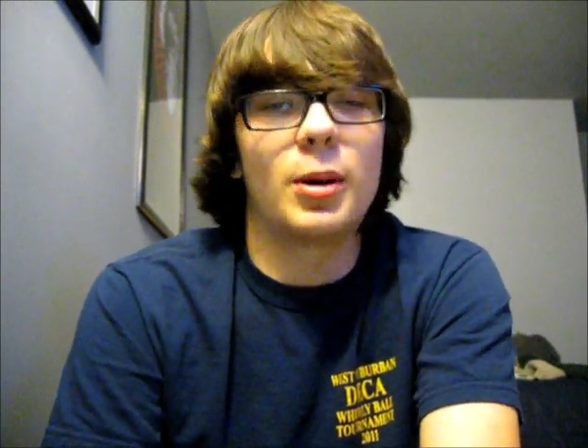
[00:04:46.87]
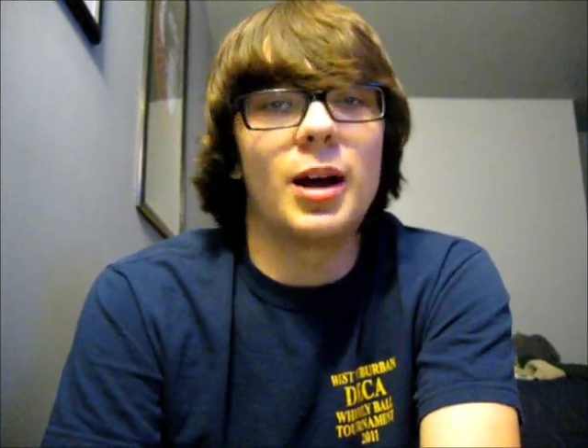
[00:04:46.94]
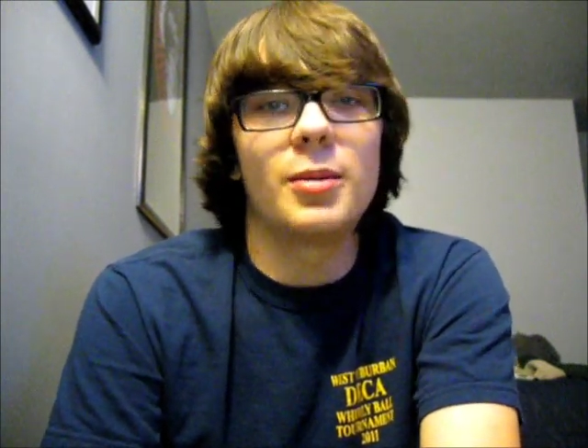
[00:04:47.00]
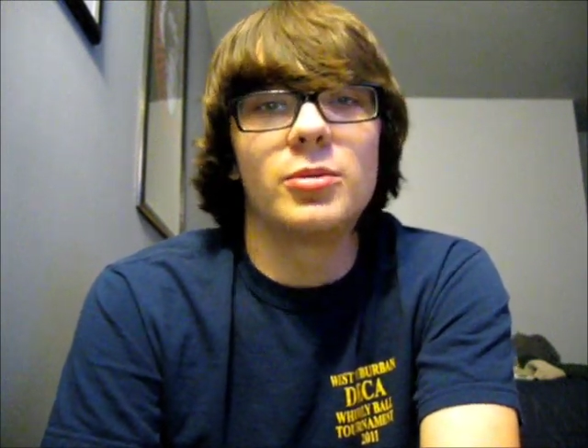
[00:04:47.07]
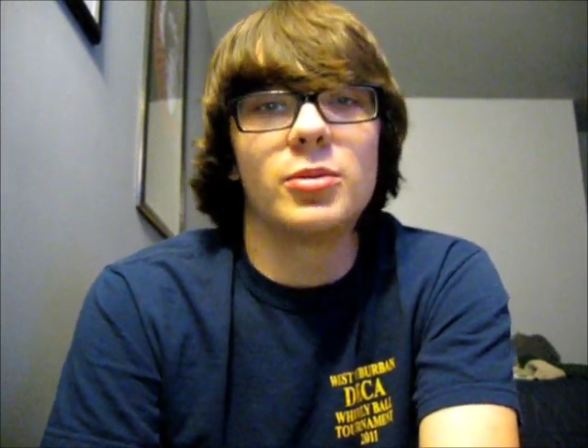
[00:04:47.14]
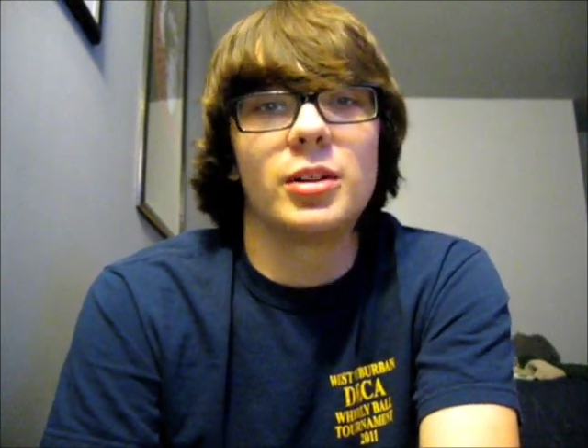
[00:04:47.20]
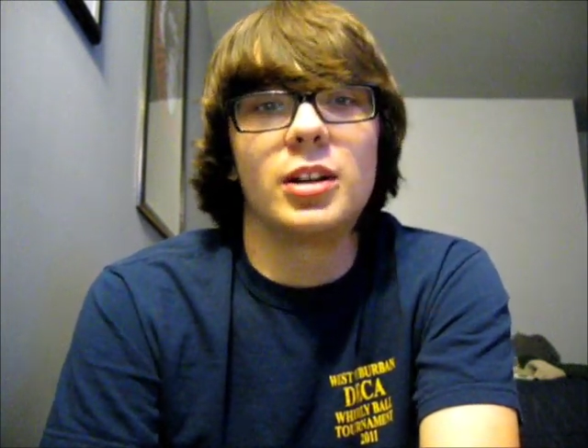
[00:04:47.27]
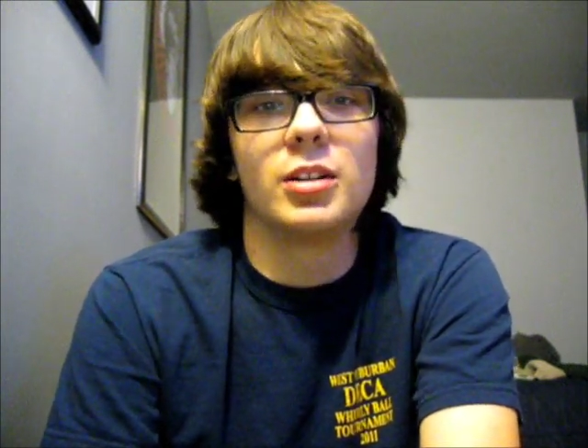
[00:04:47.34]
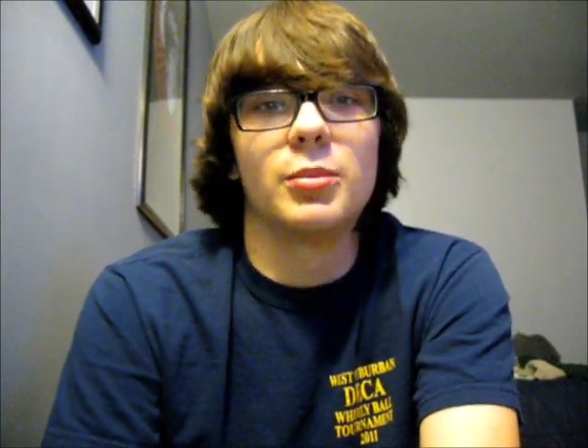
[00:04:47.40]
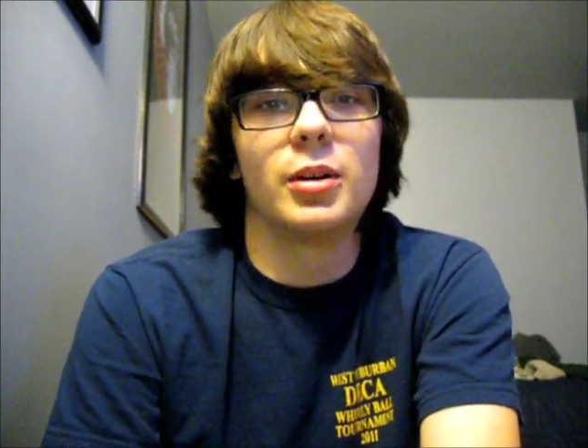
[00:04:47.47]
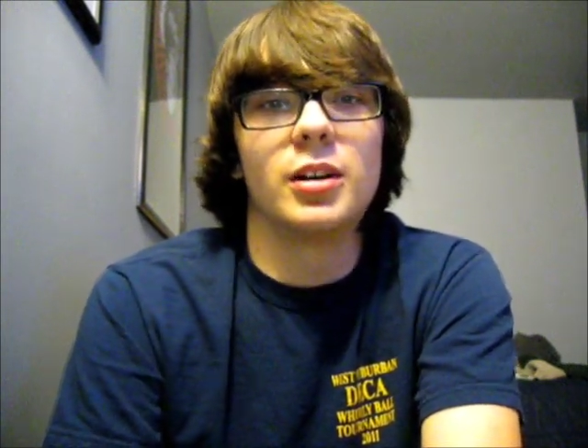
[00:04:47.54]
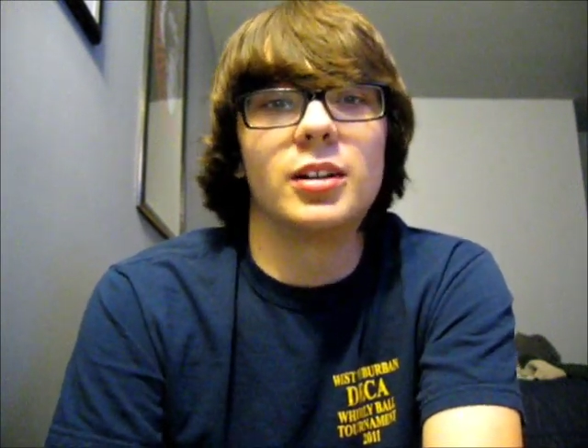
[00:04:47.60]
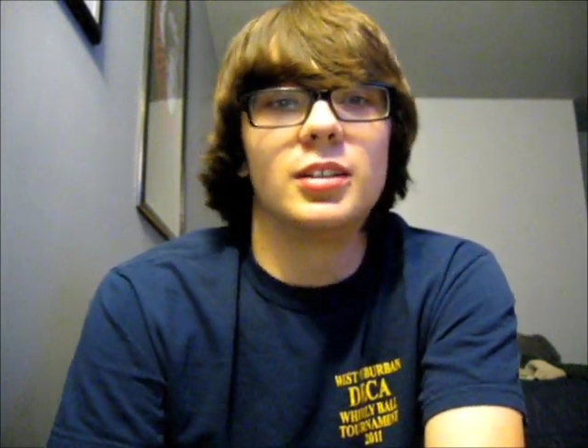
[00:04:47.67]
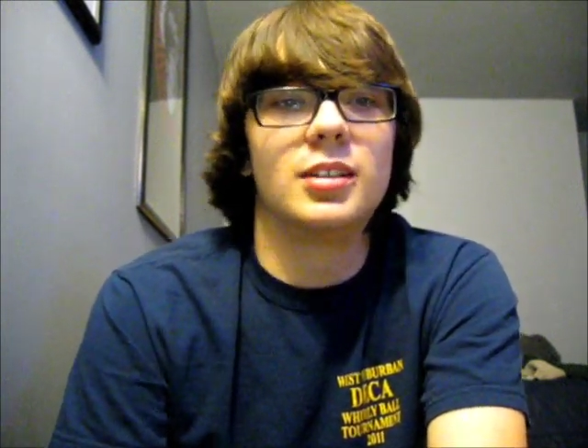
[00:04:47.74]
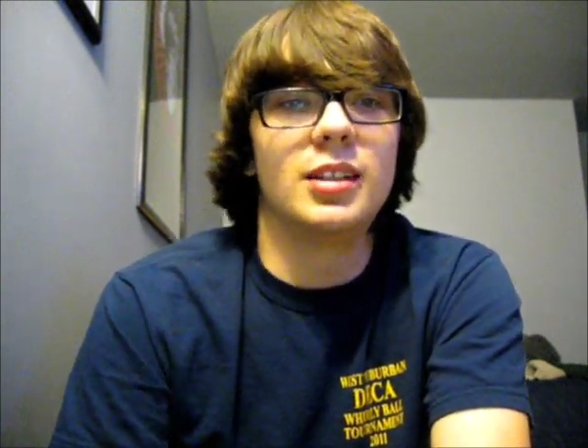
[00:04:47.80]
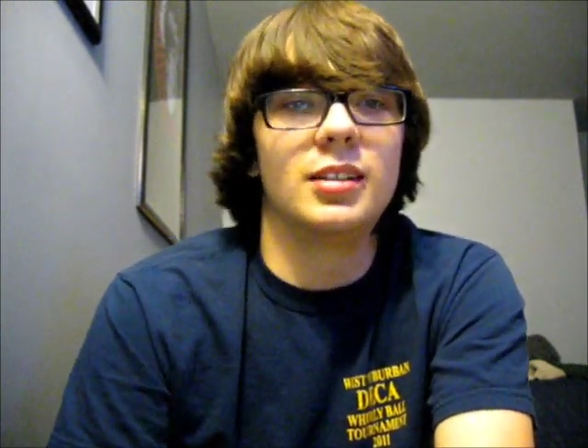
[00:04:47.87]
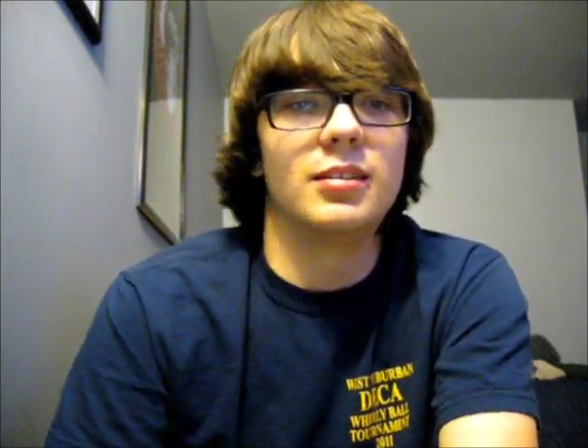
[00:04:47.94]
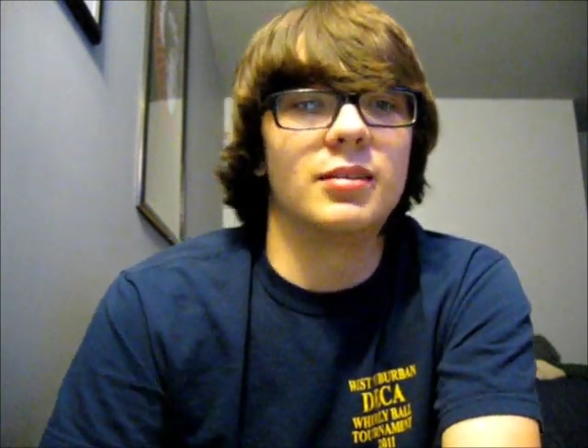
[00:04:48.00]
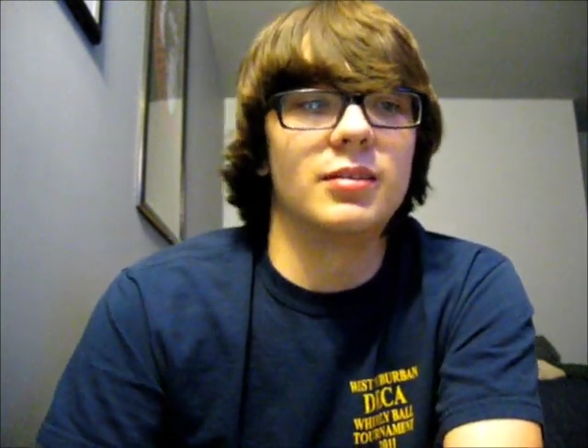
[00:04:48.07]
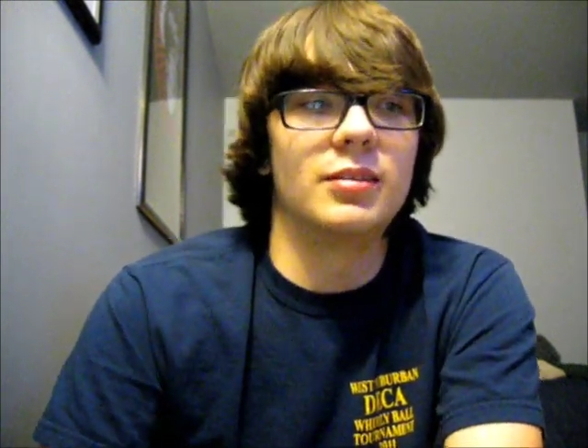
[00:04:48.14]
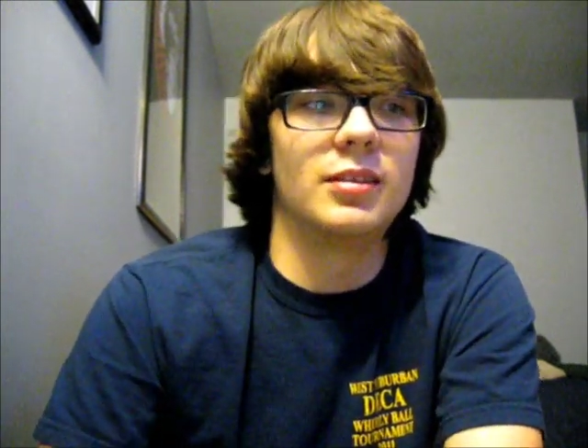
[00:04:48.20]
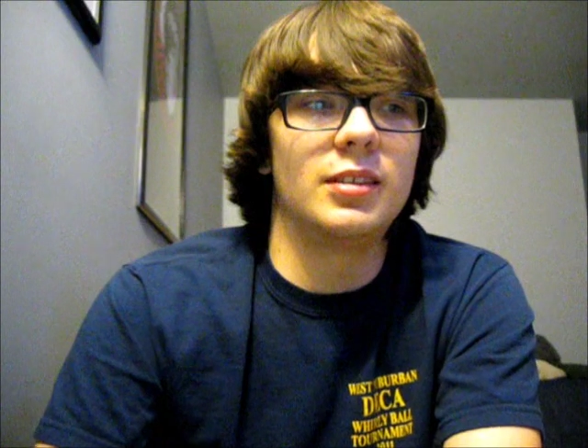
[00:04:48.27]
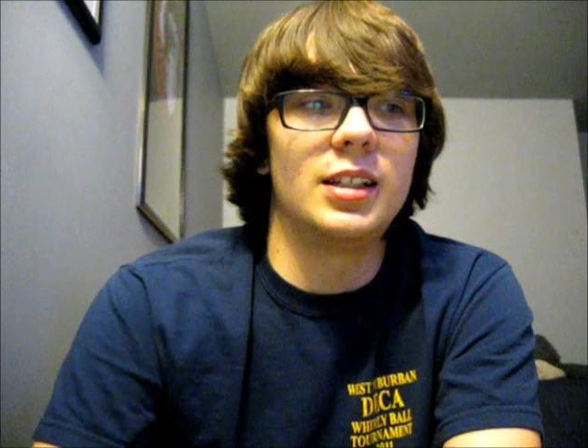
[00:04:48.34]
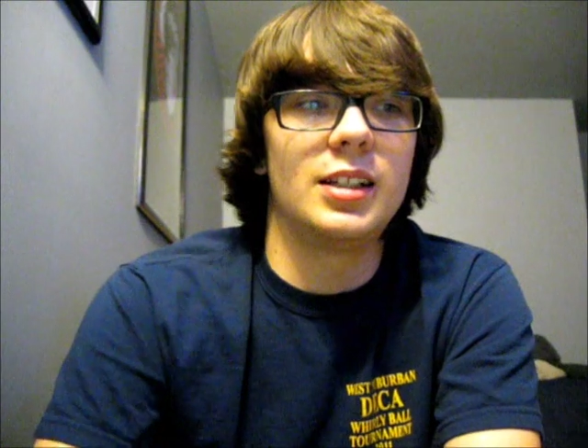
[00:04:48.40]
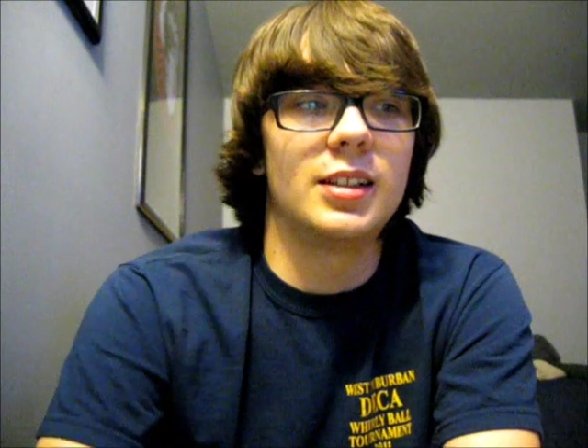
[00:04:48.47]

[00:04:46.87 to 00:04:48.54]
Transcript: problems with earbuds, and